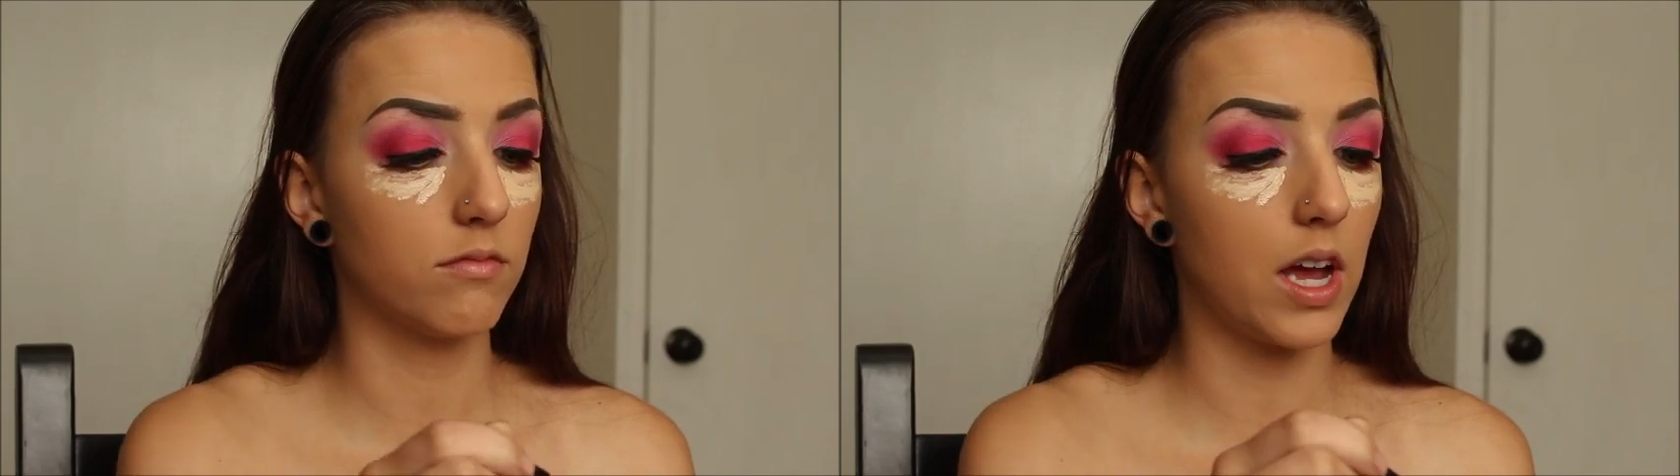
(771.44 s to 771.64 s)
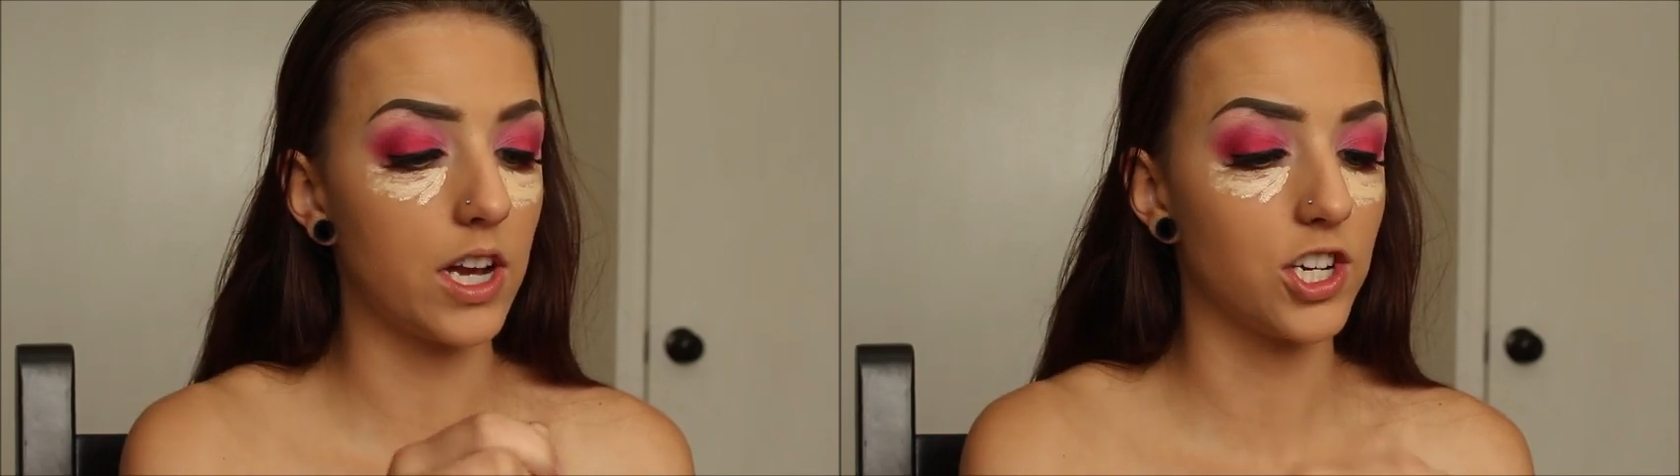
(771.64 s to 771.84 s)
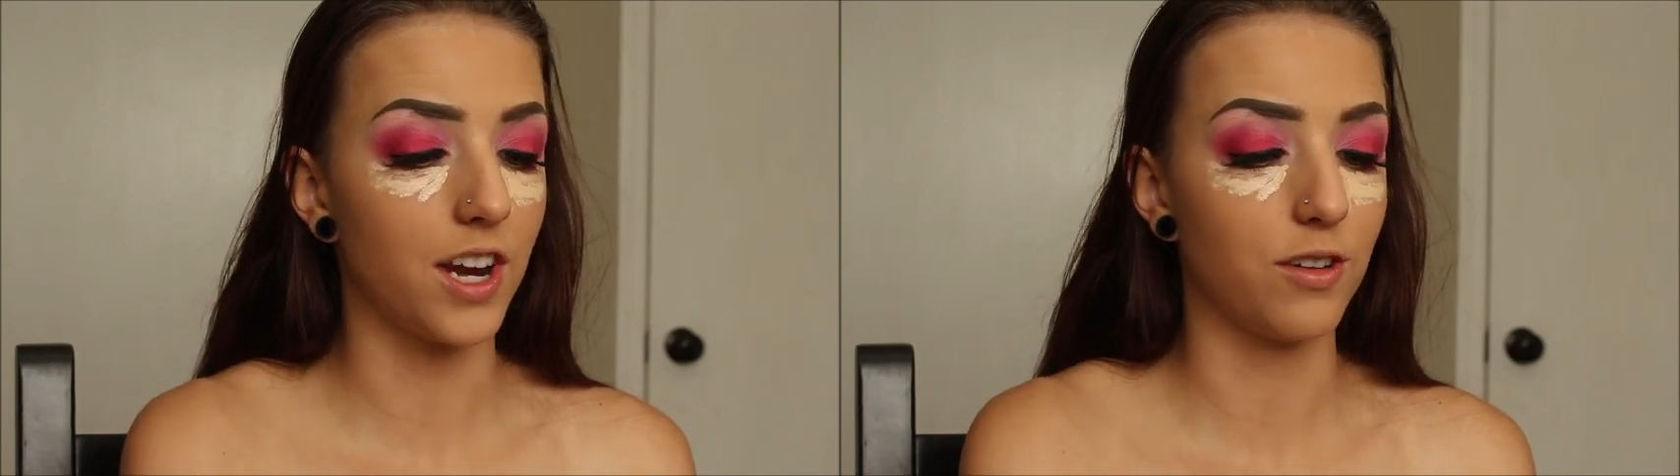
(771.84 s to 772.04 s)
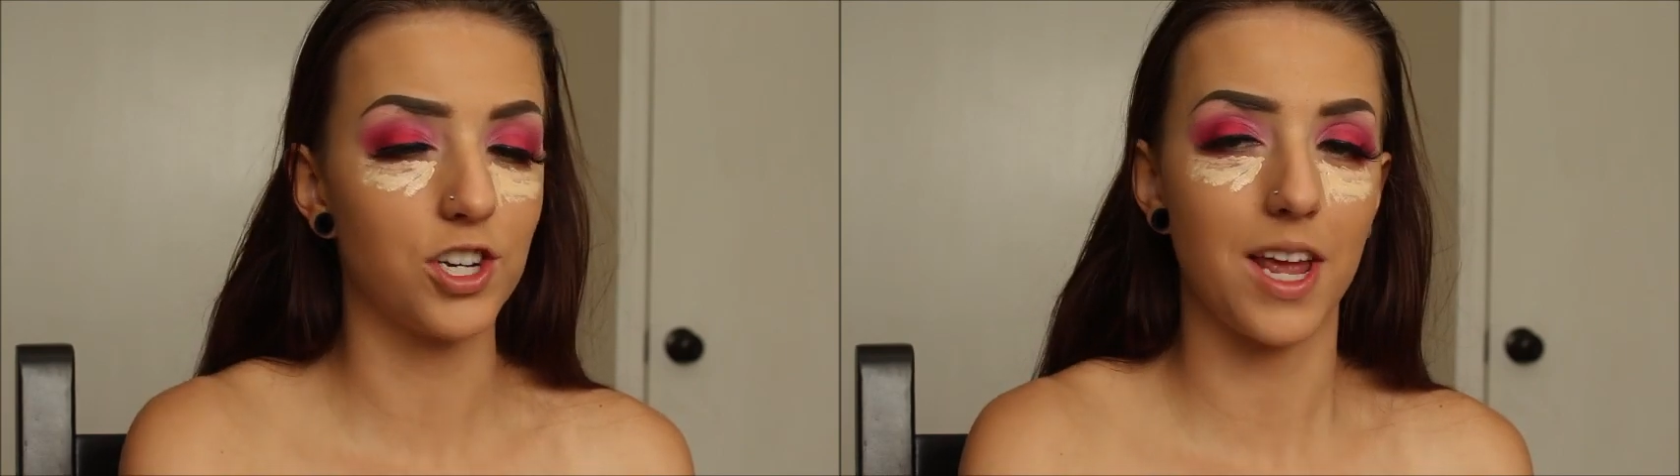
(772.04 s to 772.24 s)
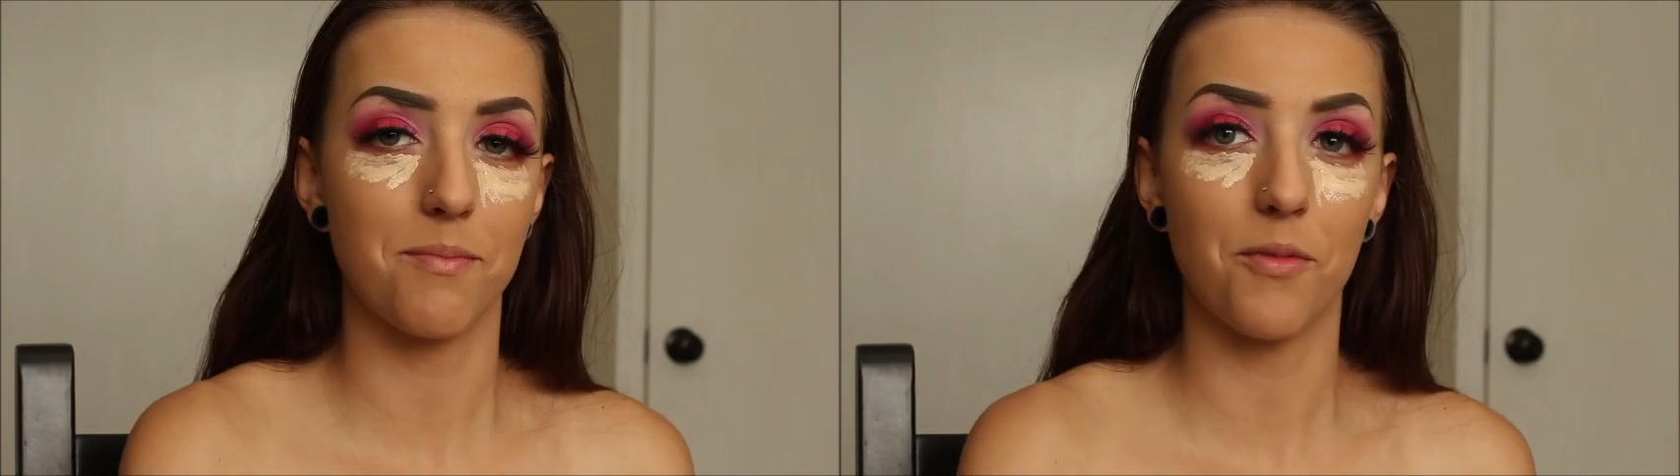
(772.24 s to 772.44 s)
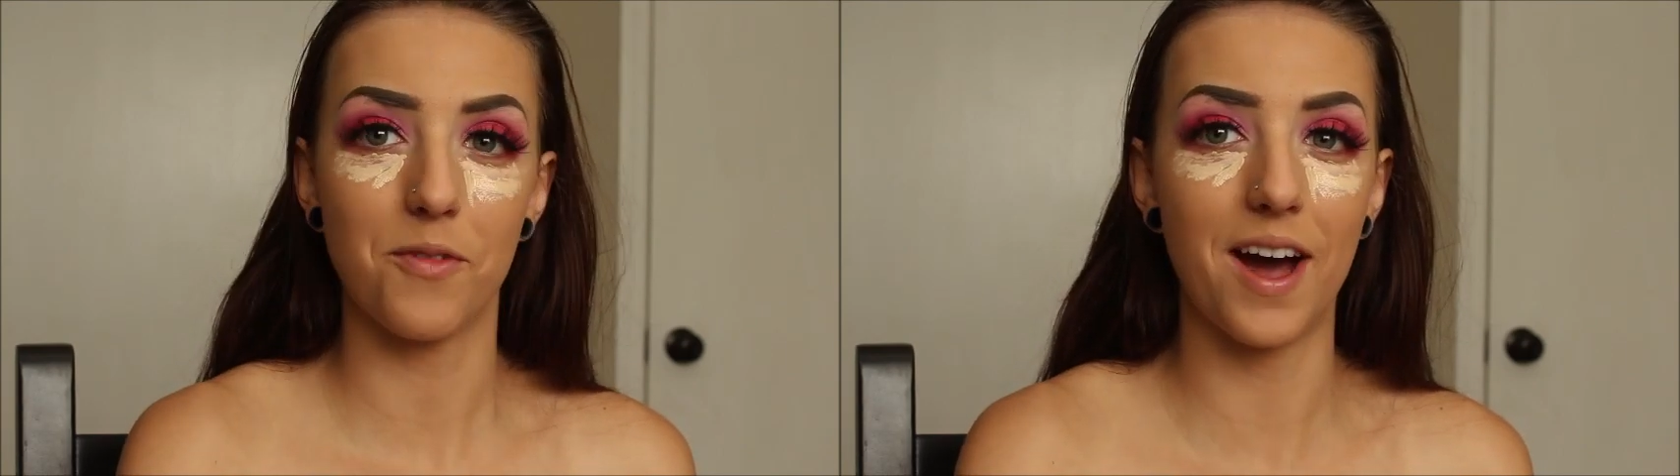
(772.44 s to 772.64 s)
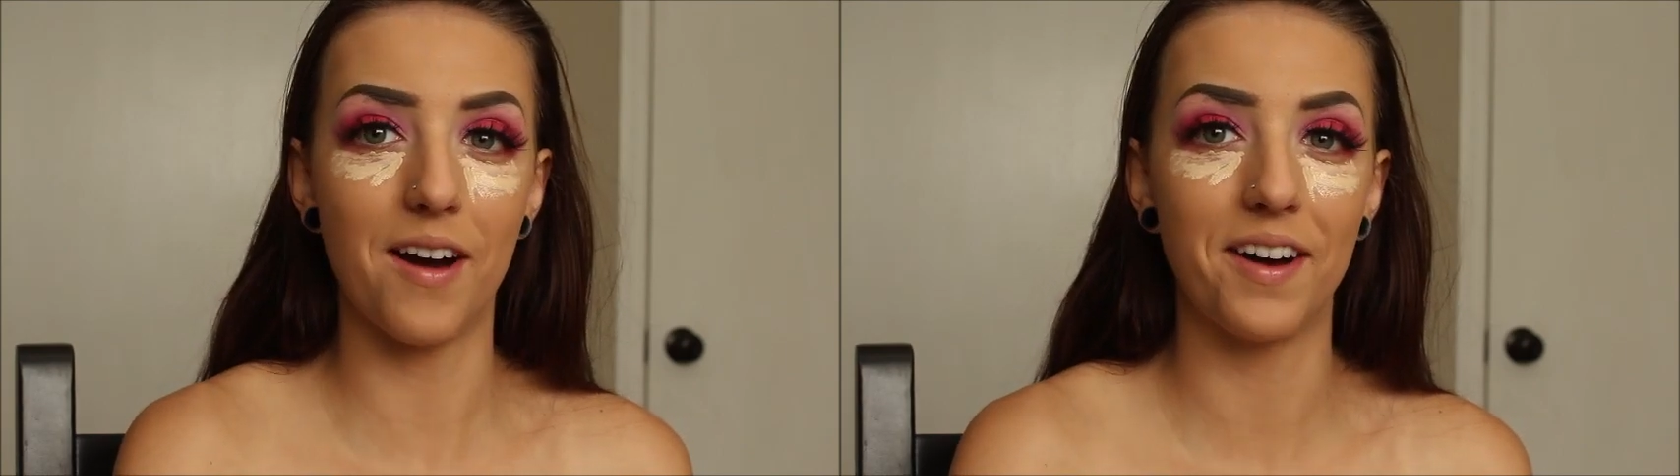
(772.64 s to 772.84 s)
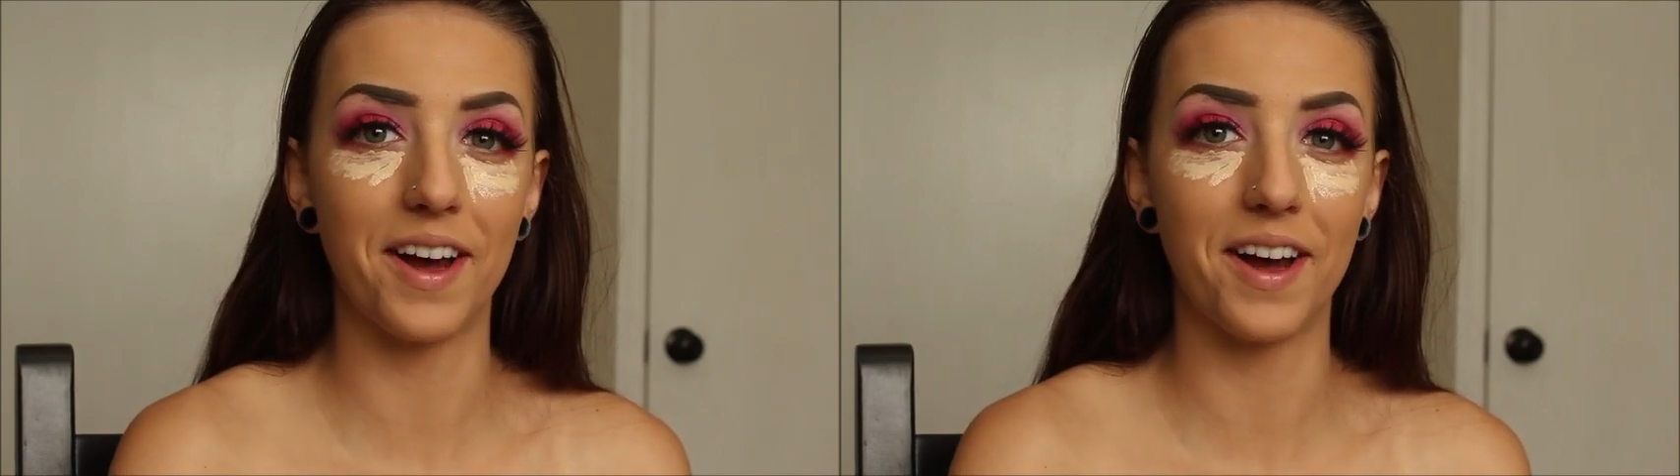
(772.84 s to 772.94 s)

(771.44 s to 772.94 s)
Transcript: eyeshadow shape. Wow,